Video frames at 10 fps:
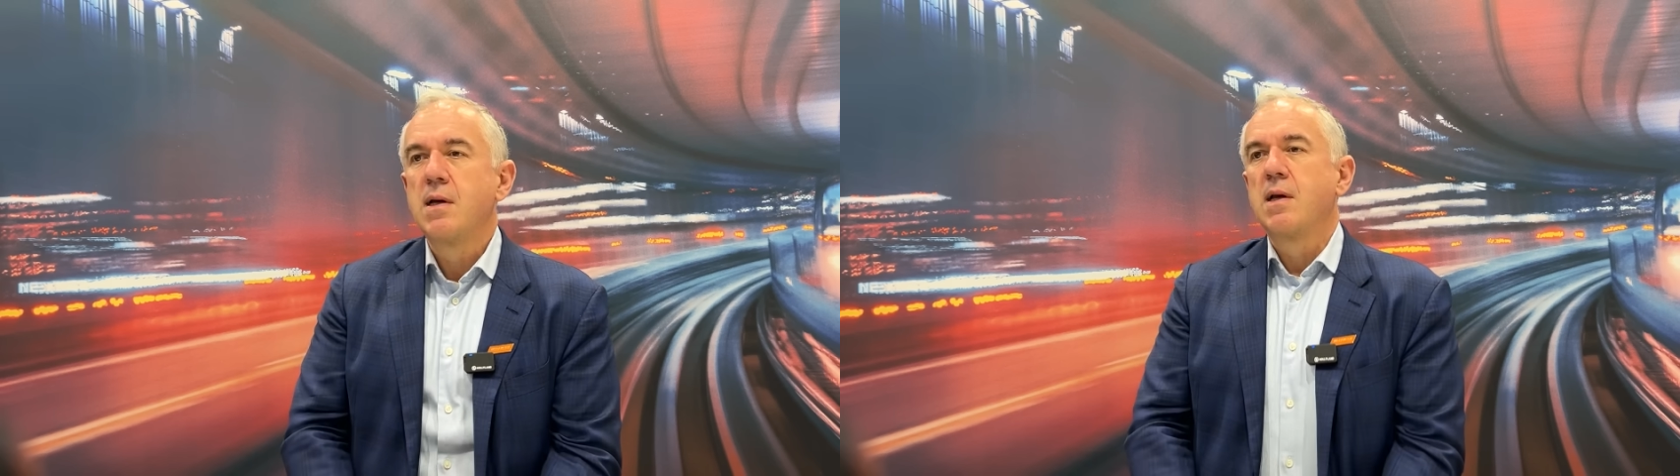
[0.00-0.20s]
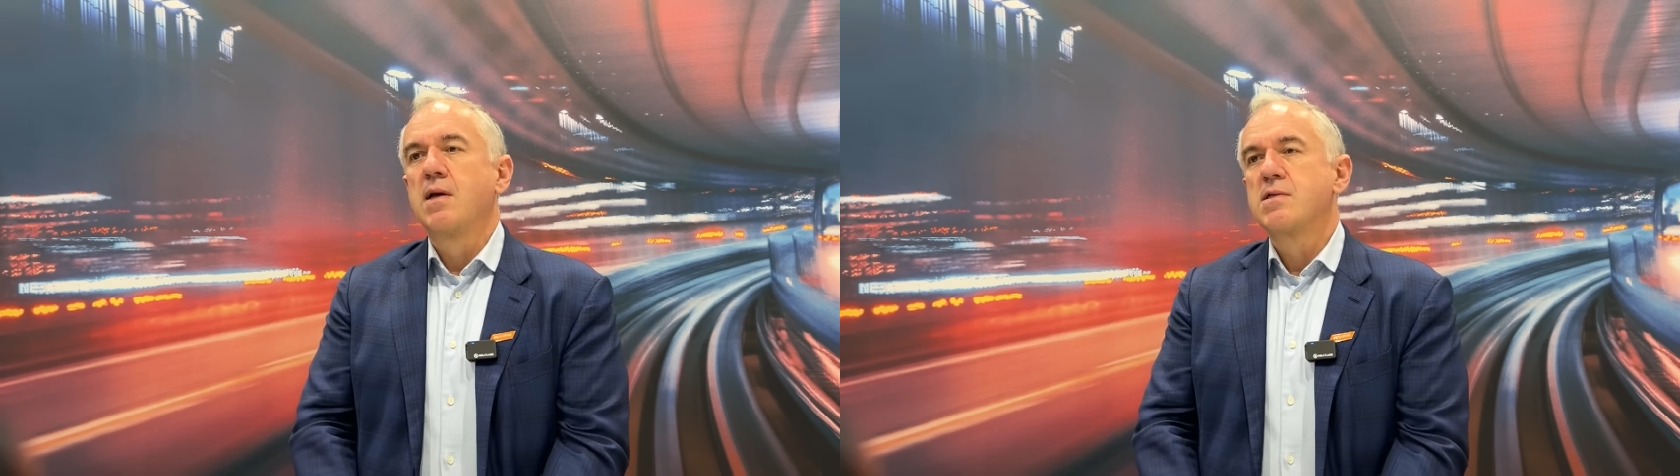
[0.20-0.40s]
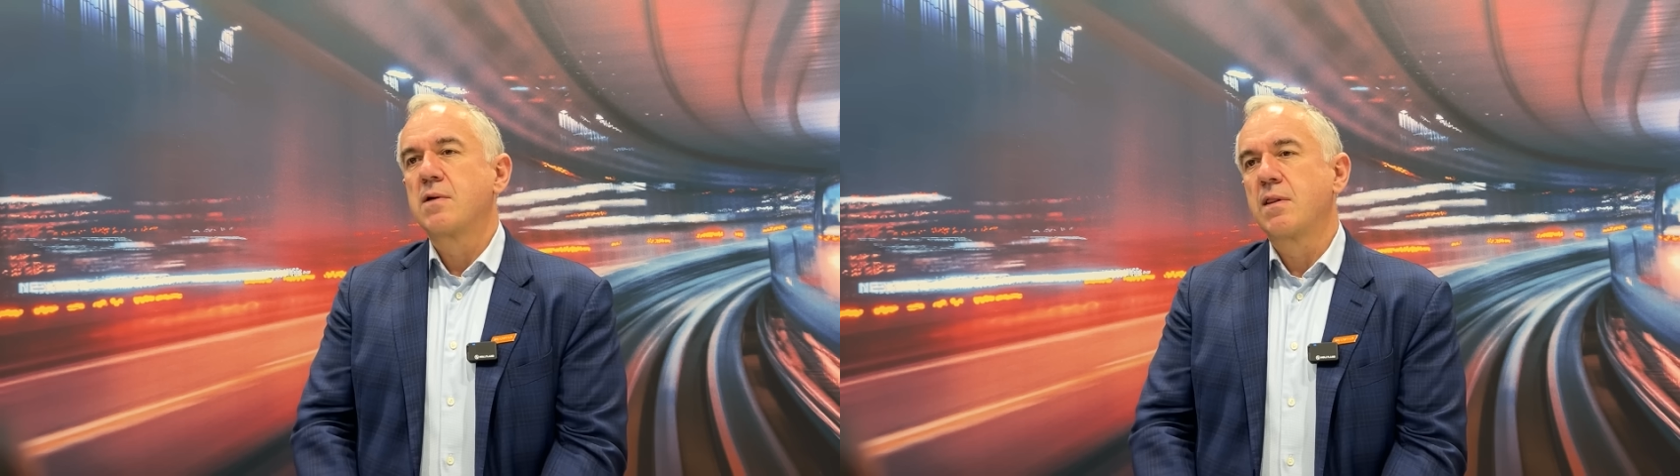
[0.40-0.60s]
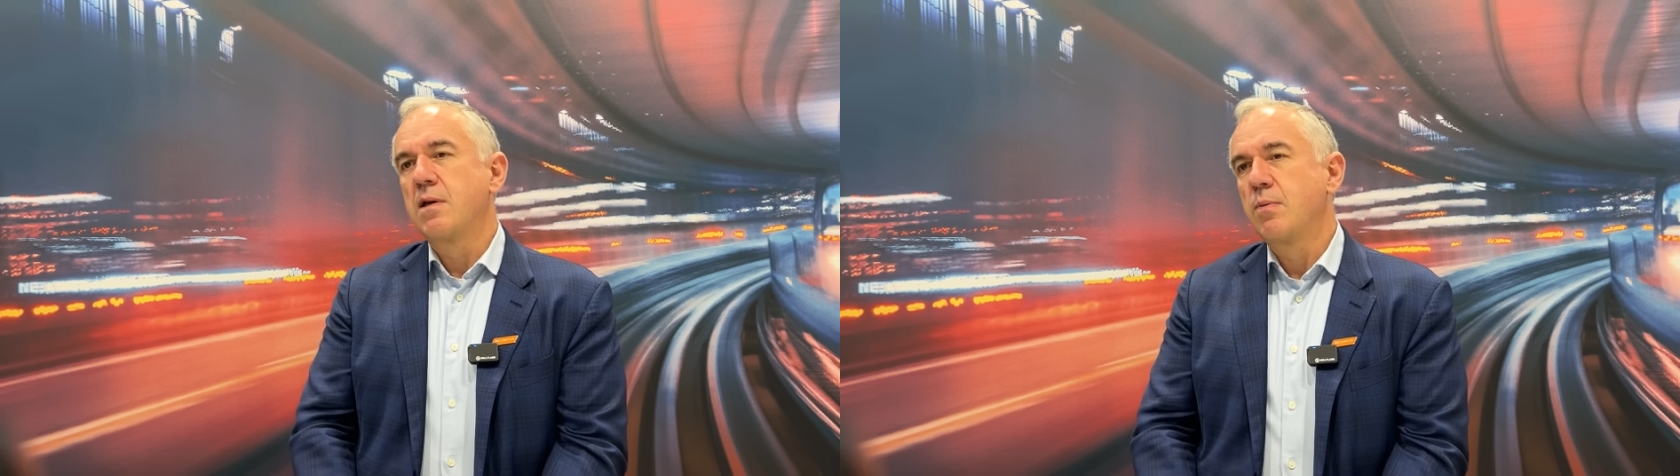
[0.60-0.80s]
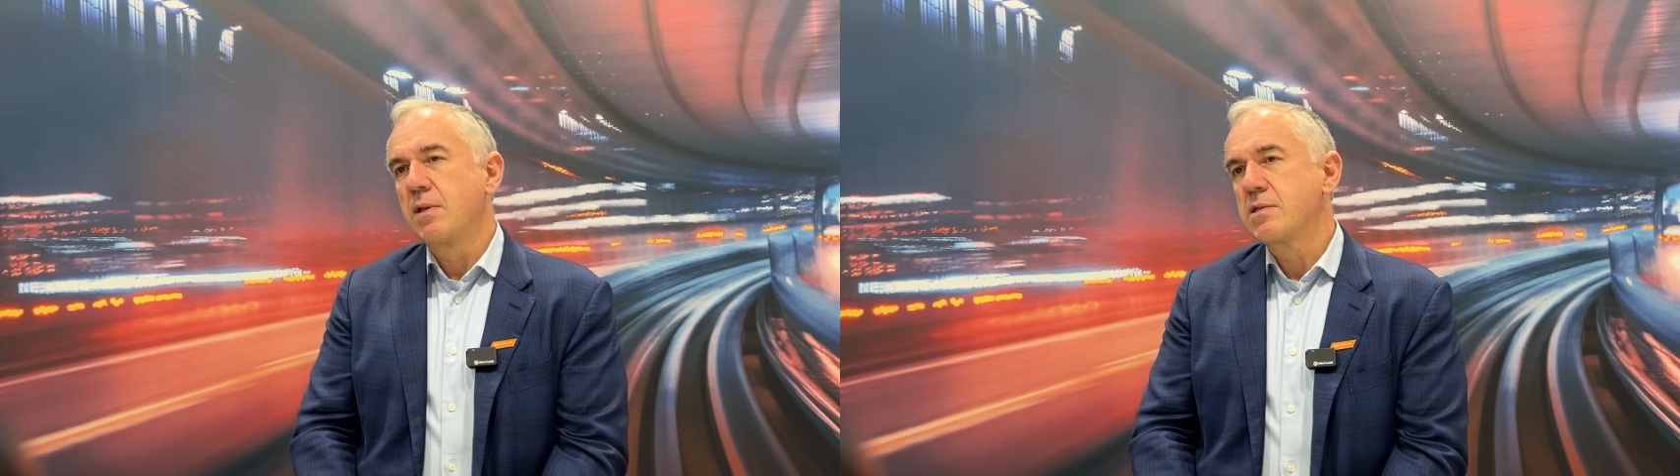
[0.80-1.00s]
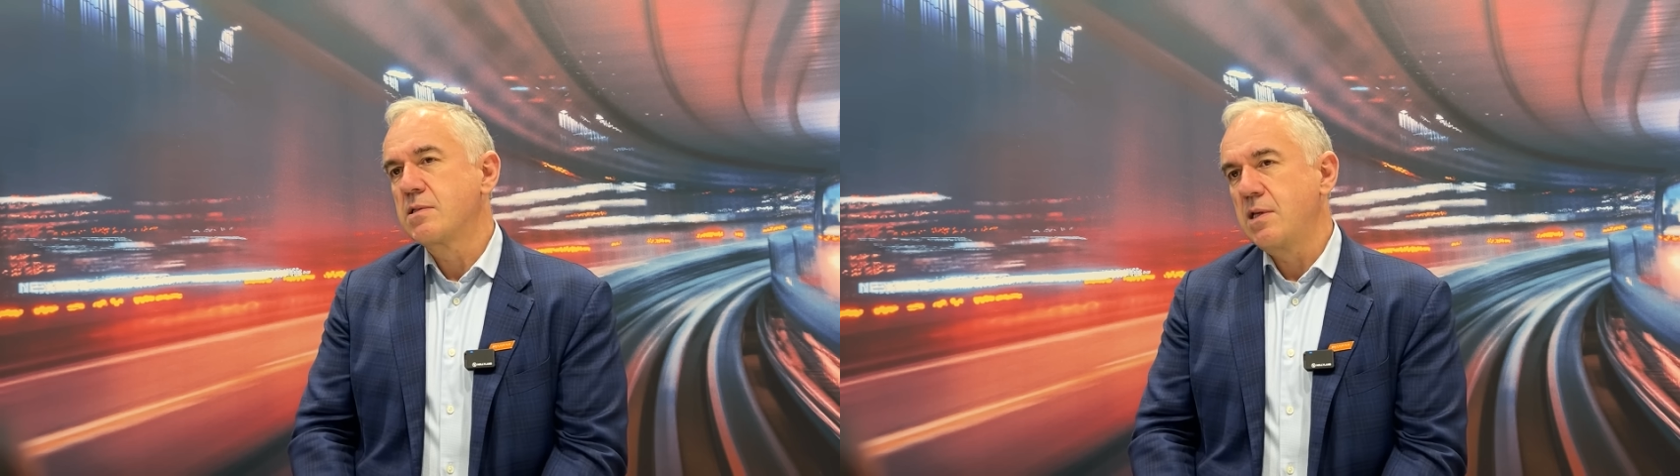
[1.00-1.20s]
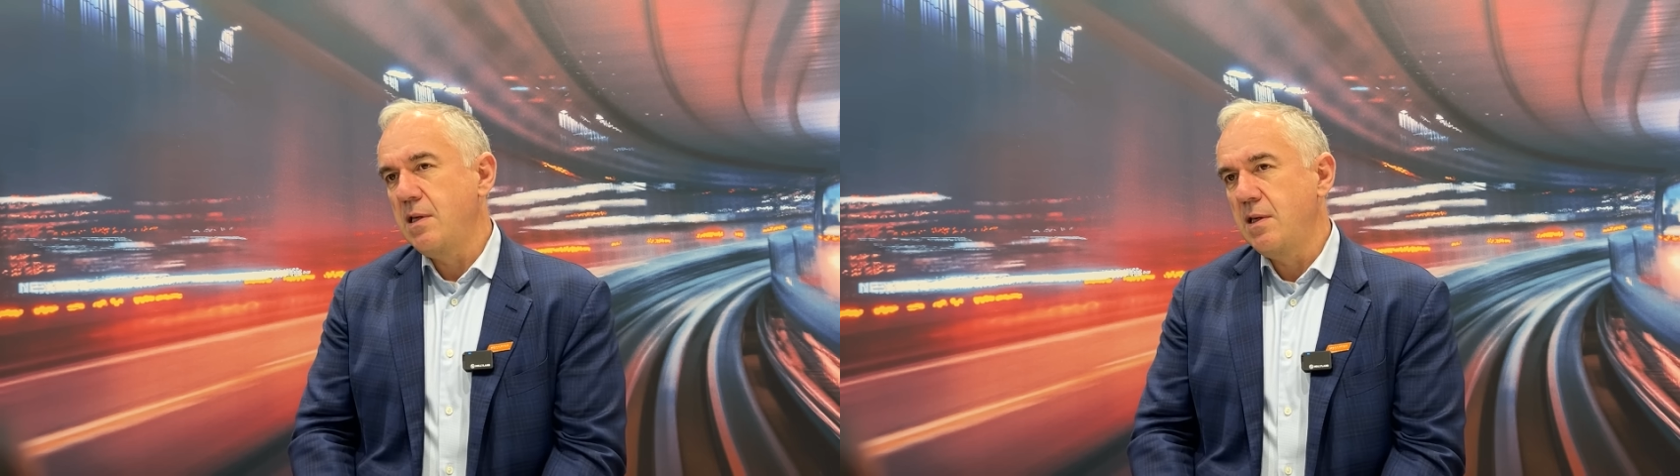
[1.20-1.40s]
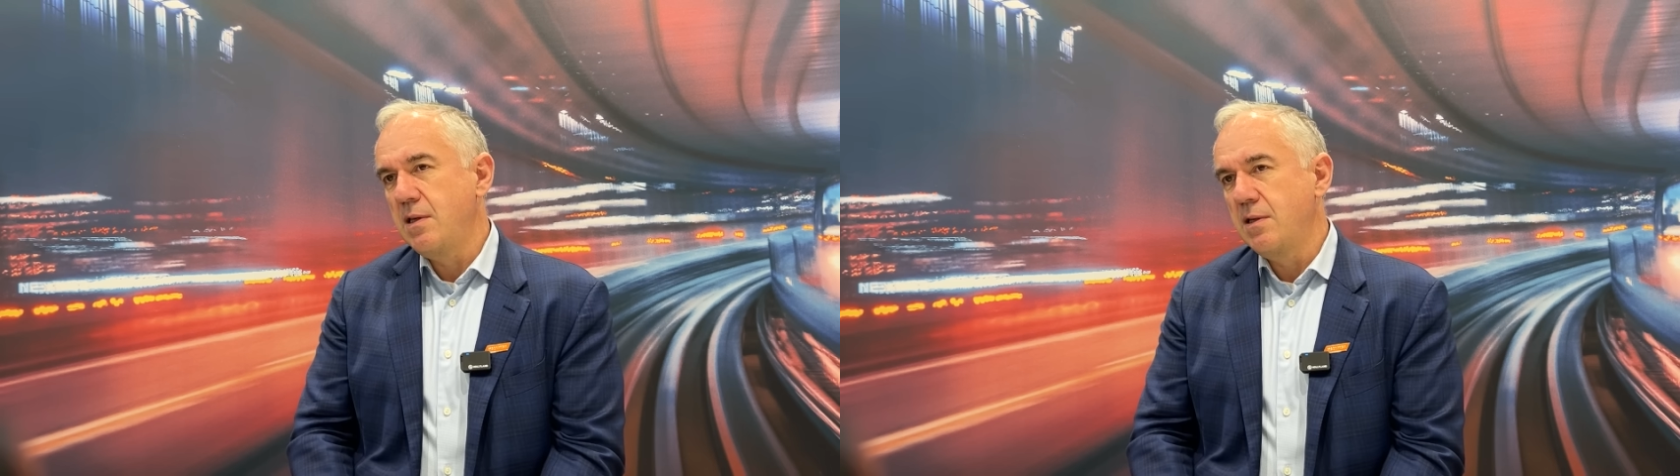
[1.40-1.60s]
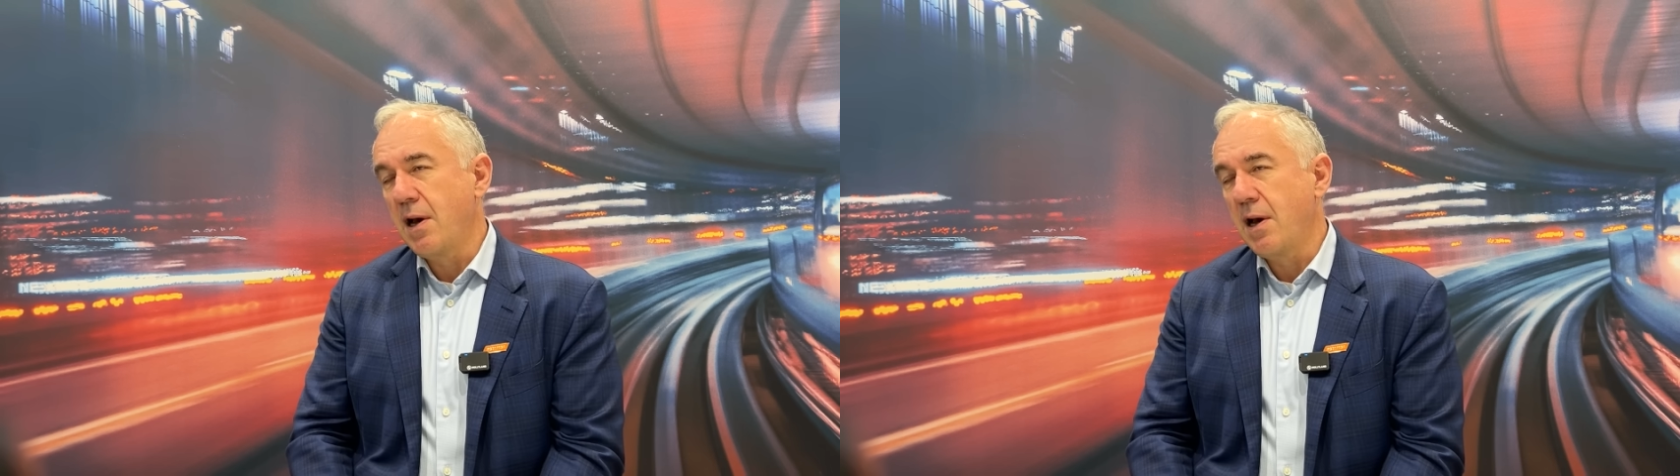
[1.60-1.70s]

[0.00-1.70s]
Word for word: Yeah. So I think we'll see,